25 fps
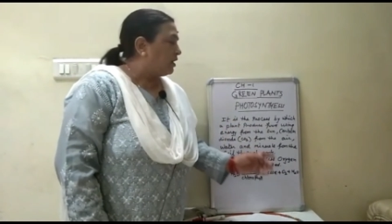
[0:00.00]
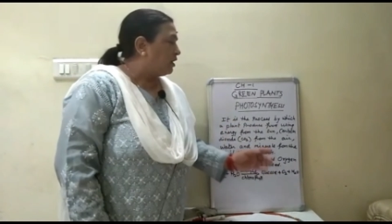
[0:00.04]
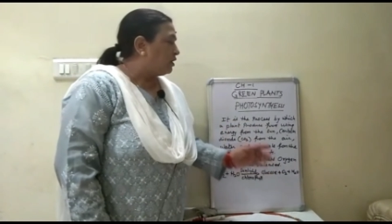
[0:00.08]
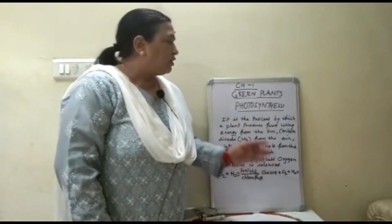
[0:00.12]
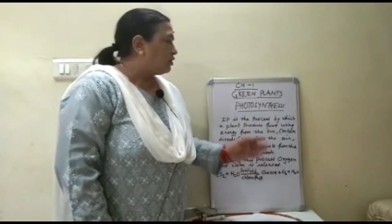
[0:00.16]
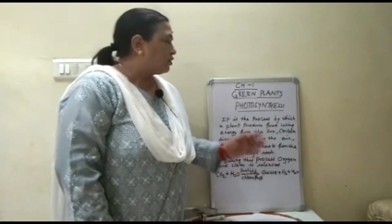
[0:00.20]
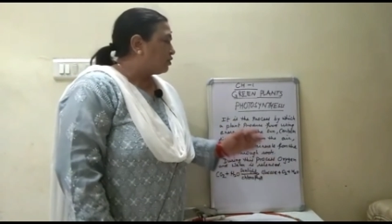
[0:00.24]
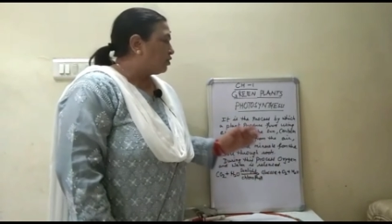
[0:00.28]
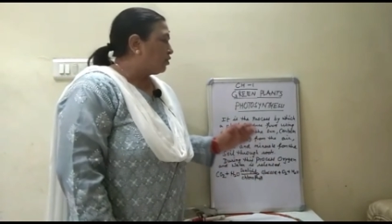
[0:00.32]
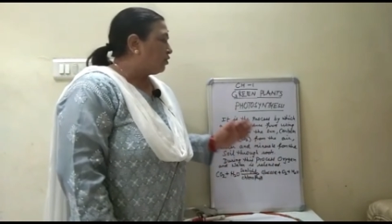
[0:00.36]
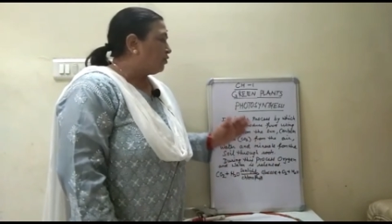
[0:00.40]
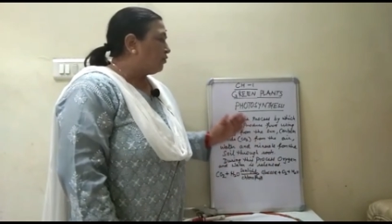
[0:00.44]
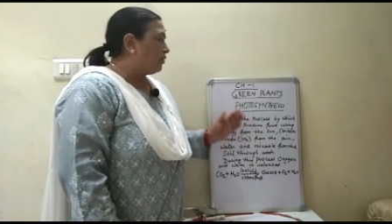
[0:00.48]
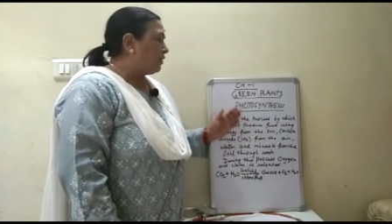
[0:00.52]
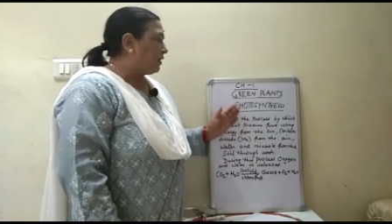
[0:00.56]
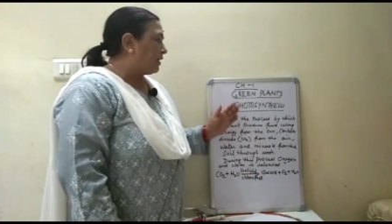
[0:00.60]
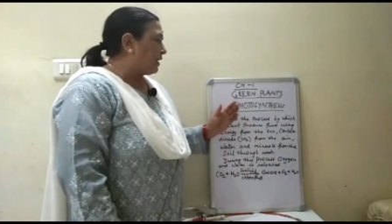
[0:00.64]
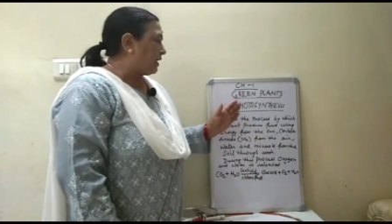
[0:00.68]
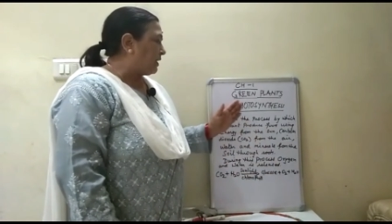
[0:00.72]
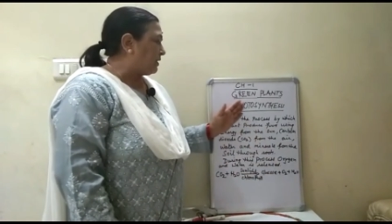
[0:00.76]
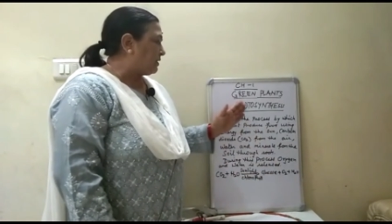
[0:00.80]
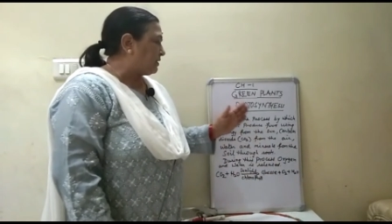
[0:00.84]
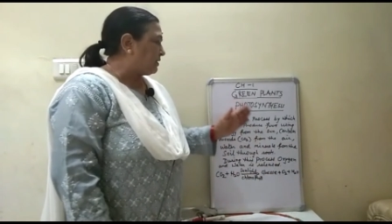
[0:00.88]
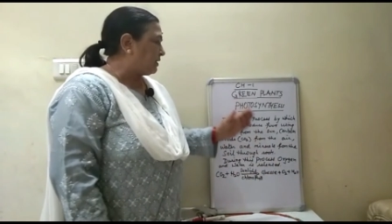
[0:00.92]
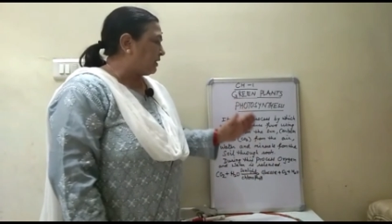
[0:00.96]
So we
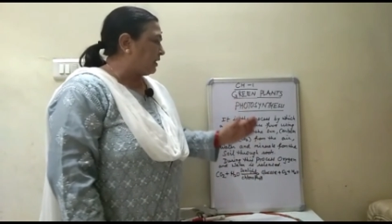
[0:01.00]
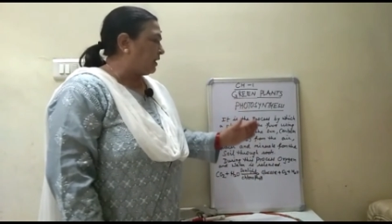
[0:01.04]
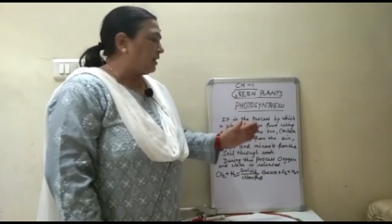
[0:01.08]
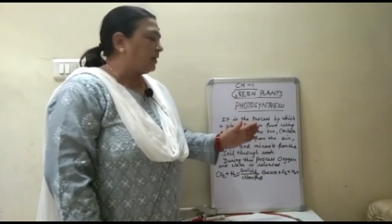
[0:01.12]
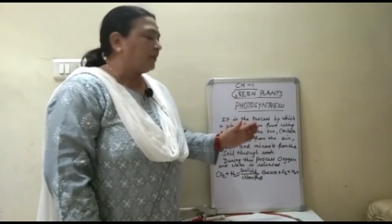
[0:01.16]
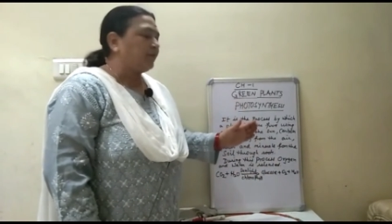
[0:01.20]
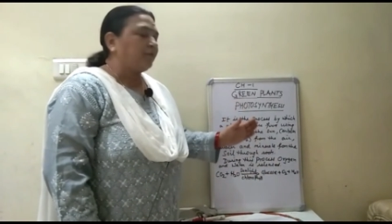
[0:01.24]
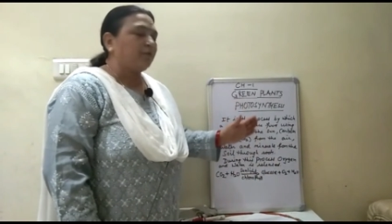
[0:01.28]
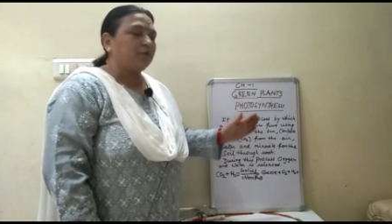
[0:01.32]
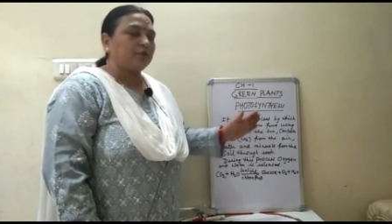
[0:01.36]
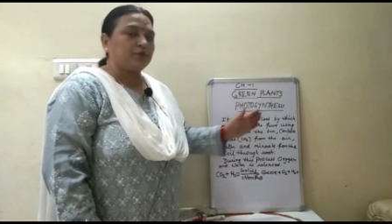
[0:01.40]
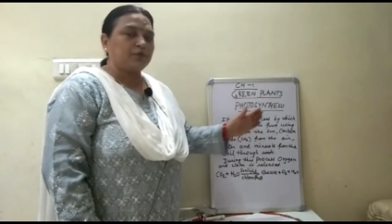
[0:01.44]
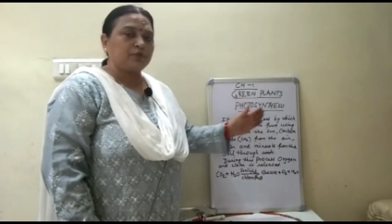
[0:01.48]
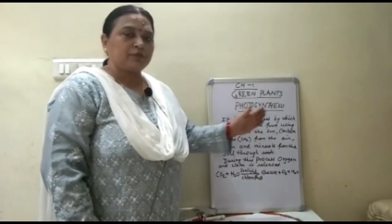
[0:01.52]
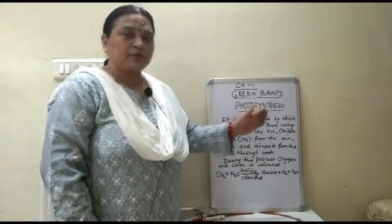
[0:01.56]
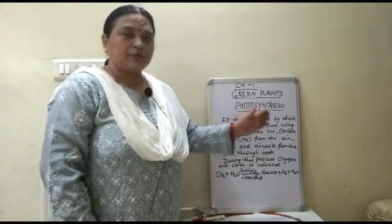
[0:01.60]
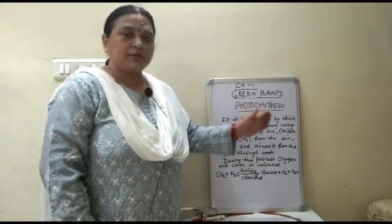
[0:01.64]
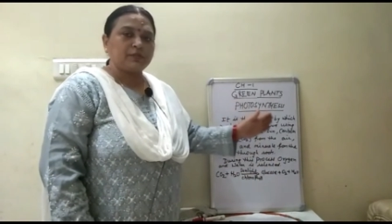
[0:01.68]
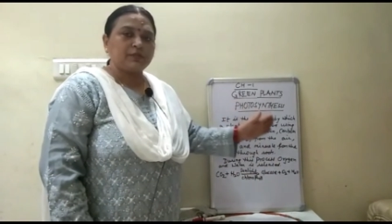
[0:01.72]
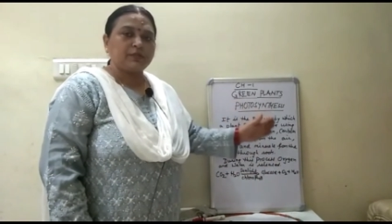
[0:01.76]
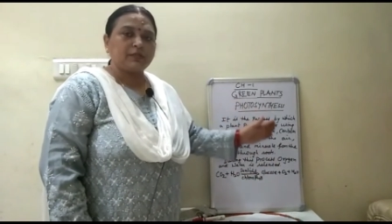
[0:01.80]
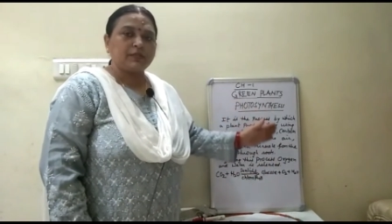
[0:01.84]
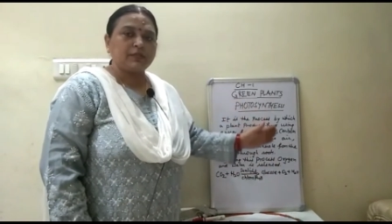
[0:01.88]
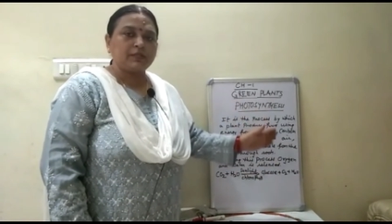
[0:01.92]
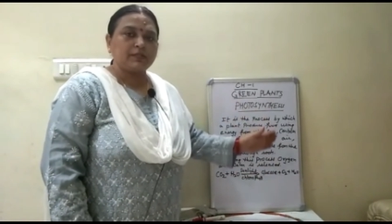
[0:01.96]
can say
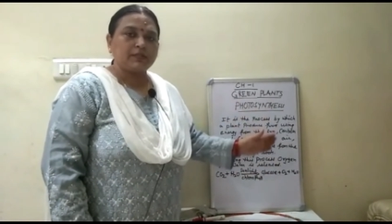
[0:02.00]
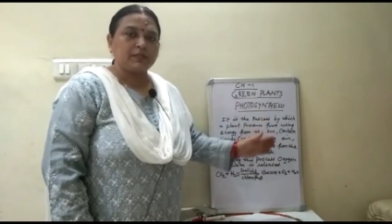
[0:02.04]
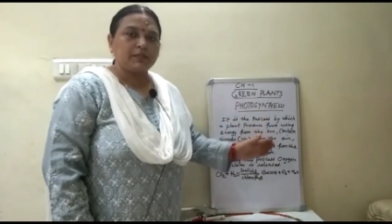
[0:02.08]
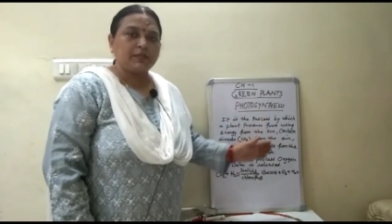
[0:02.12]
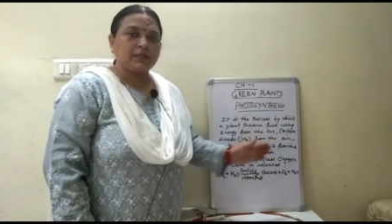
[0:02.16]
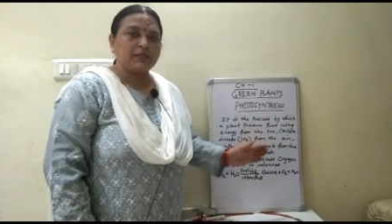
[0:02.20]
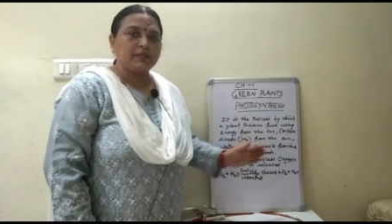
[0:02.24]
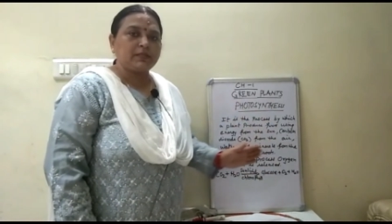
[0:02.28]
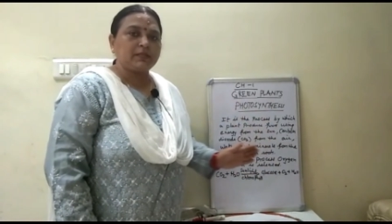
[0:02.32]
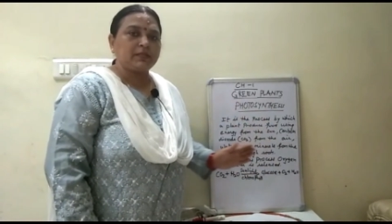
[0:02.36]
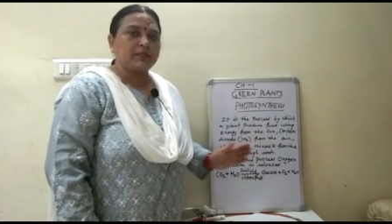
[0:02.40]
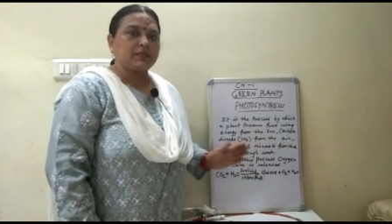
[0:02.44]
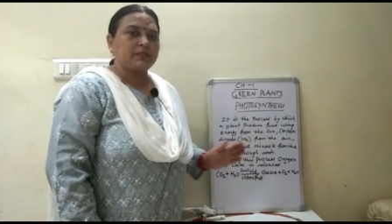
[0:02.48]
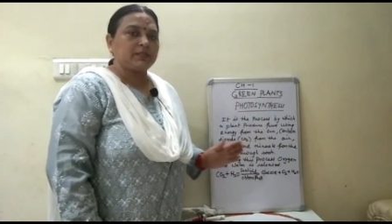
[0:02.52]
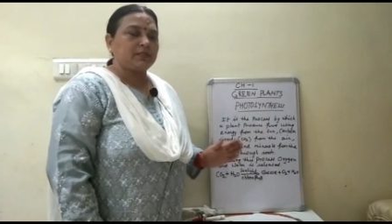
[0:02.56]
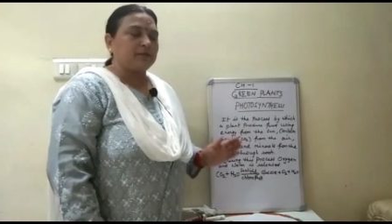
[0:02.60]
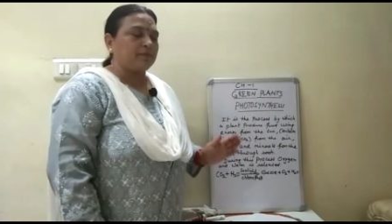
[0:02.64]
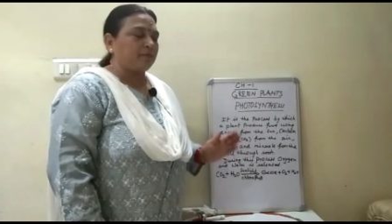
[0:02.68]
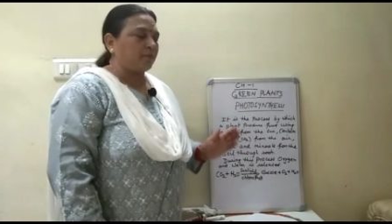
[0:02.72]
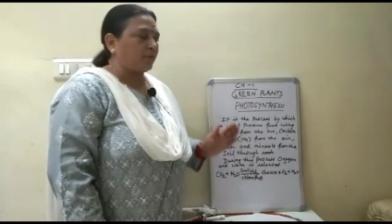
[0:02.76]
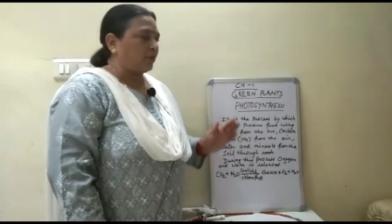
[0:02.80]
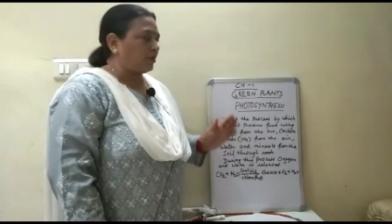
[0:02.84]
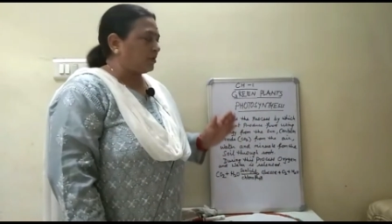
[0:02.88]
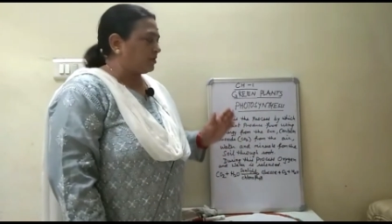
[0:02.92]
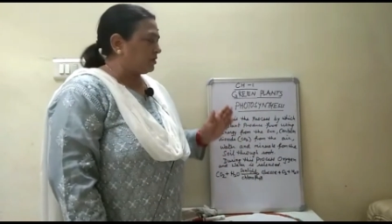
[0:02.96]
photosynthesis is the
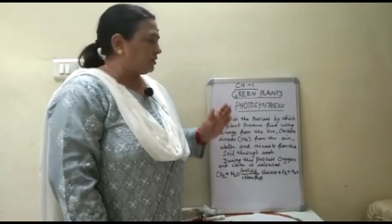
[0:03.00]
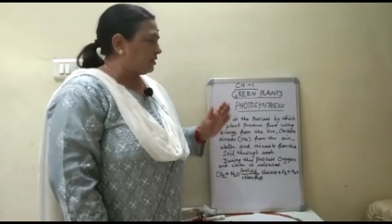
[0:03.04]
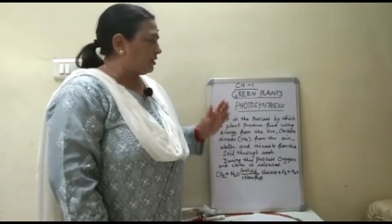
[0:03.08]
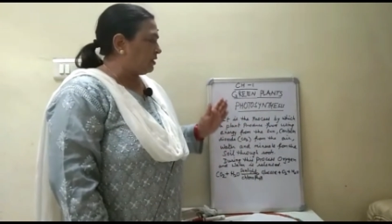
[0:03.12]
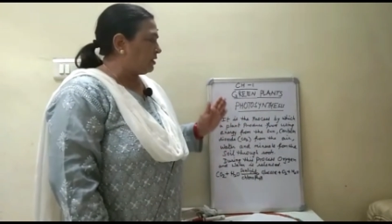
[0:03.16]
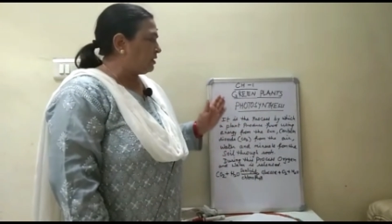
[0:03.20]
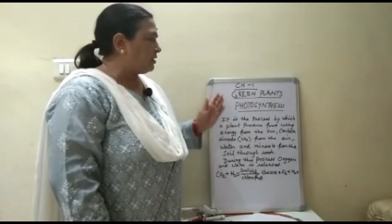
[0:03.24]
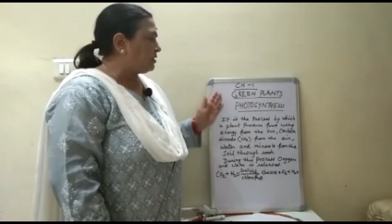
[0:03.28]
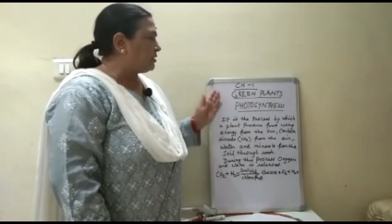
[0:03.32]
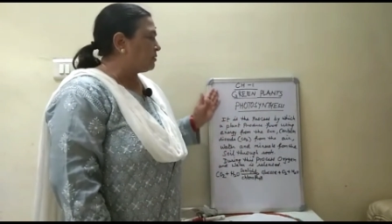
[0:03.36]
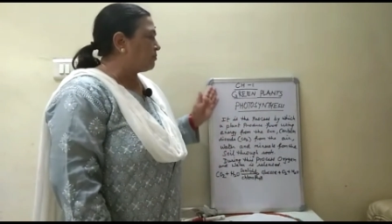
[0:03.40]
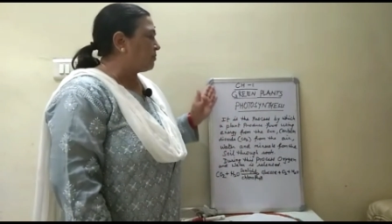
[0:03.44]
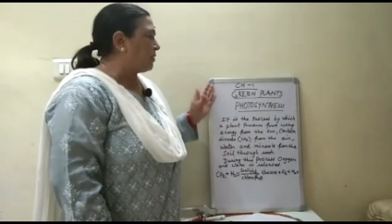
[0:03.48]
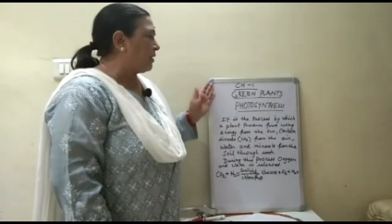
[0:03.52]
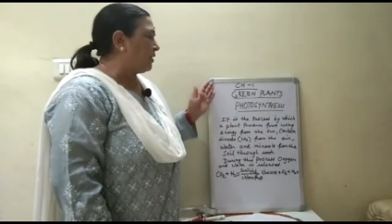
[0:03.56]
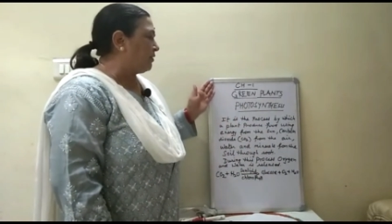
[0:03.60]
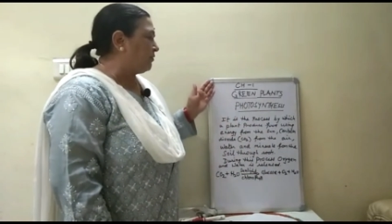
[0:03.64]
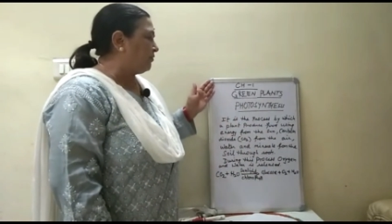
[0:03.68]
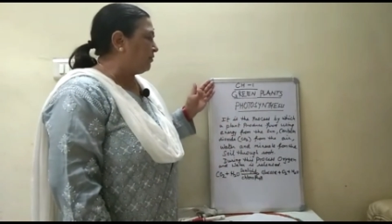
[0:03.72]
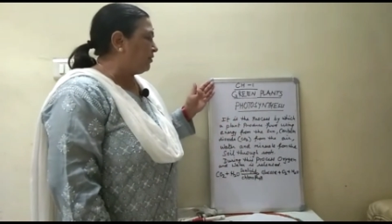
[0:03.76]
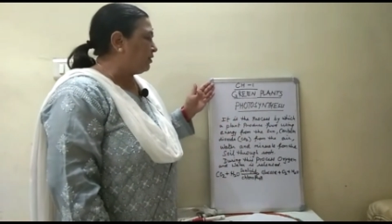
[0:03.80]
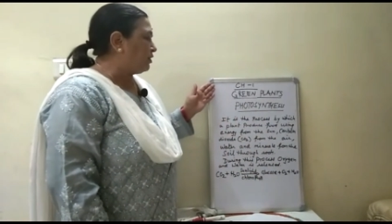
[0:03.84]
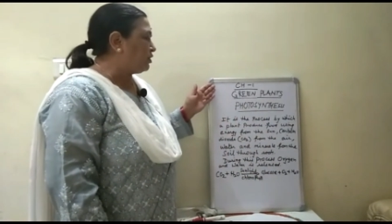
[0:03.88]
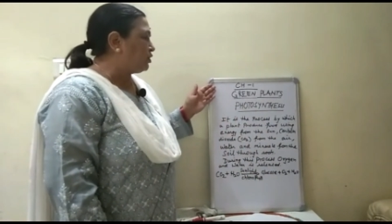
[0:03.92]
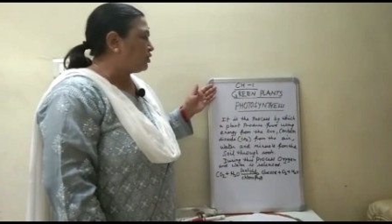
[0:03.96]
process by
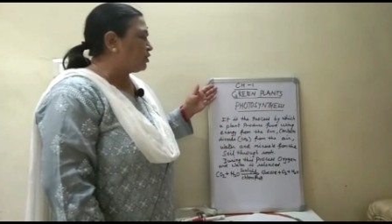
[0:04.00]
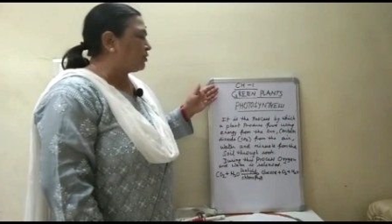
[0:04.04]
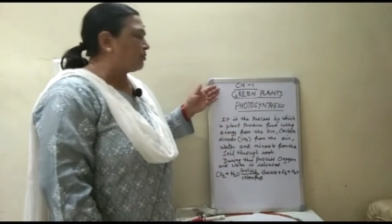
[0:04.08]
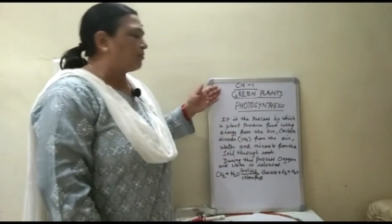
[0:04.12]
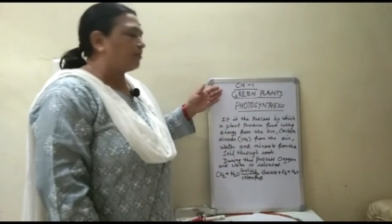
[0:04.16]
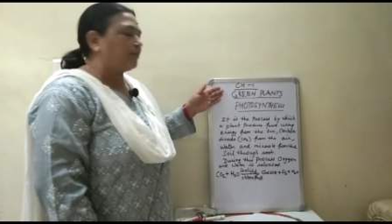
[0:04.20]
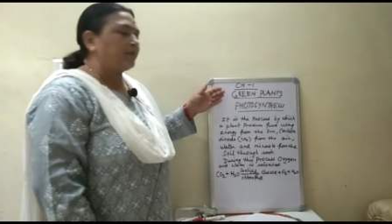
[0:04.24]
which